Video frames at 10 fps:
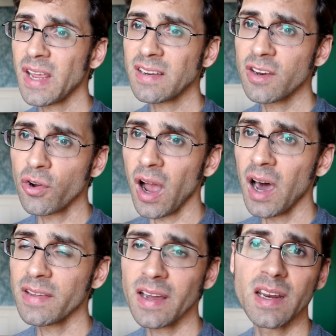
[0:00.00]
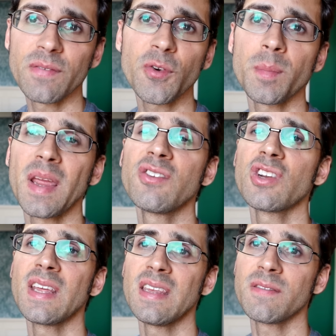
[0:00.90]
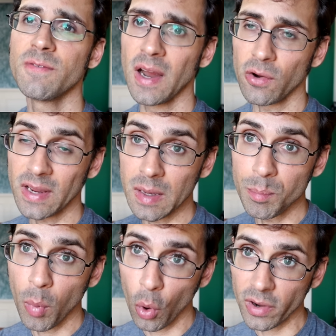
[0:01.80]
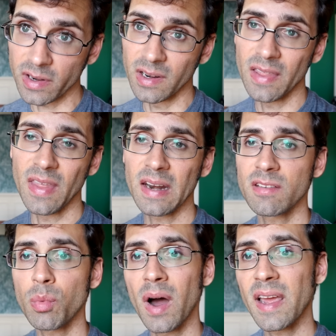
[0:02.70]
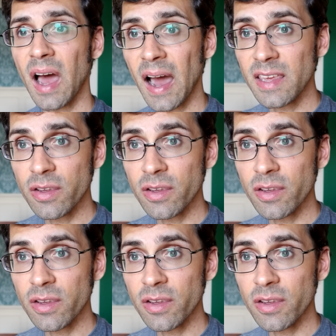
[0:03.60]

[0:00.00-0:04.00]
Protecting your online information is very important, and that is why I